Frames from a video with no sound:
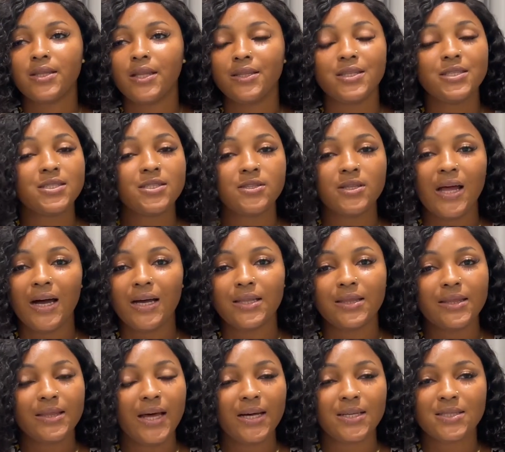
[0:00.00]

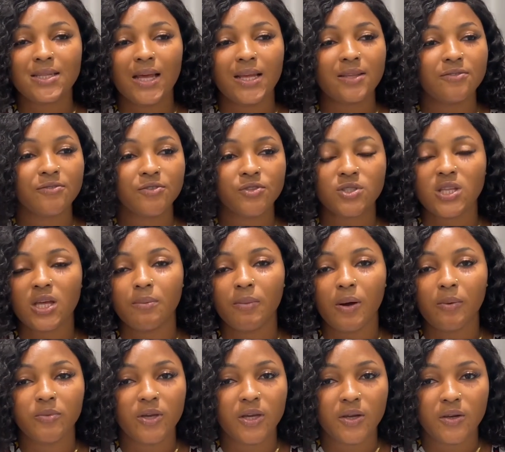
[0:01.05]
that's like the first time
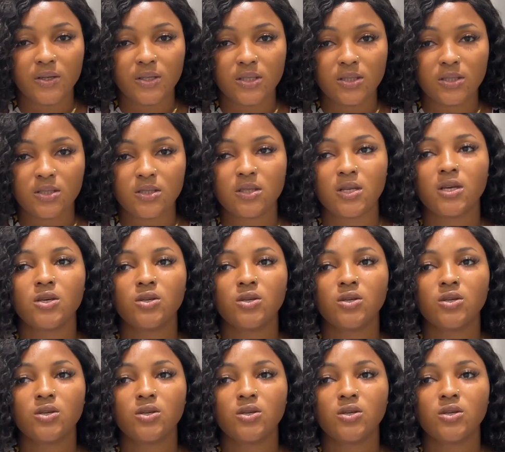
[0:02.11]
I'm hearing it.